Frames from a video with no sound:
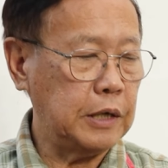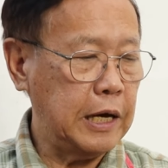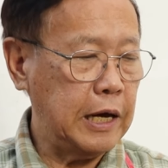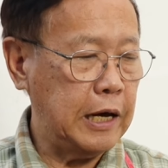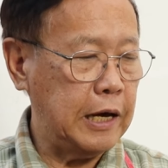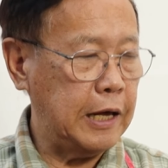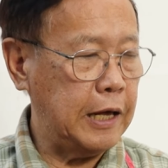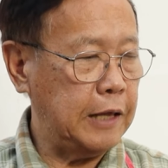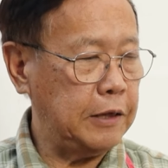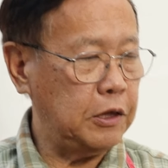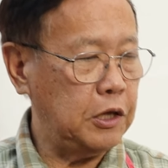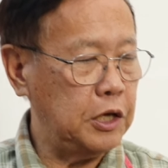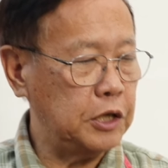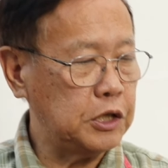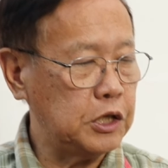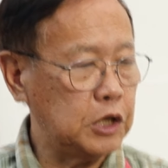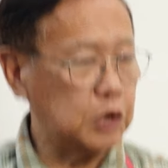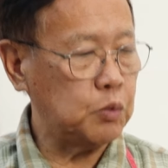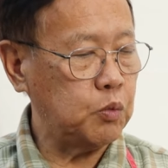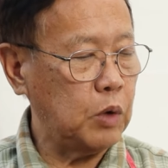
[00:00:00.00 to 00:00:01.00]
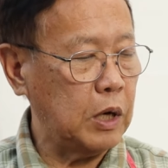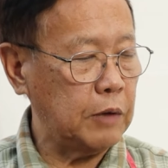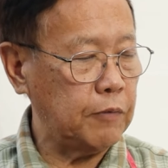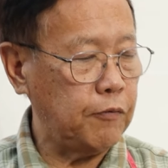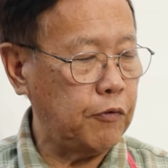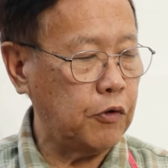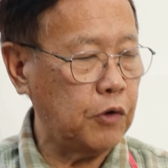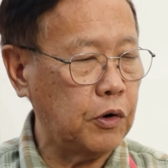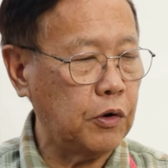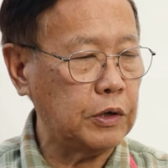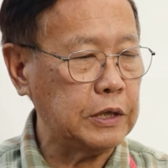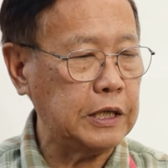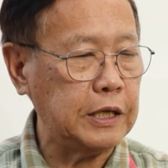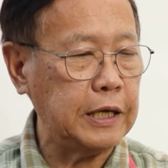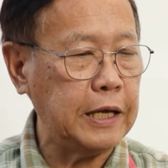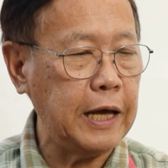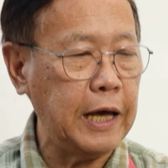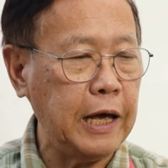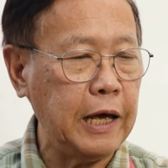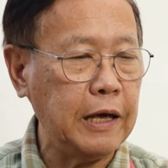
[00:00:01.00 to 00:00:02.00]
And this is what for
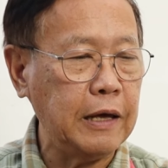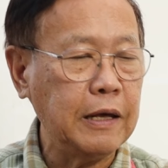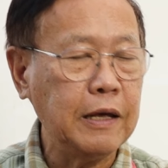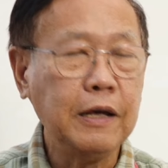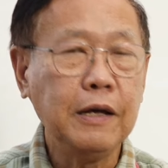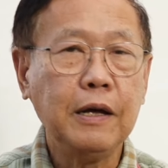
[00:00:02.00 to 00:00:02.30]
today.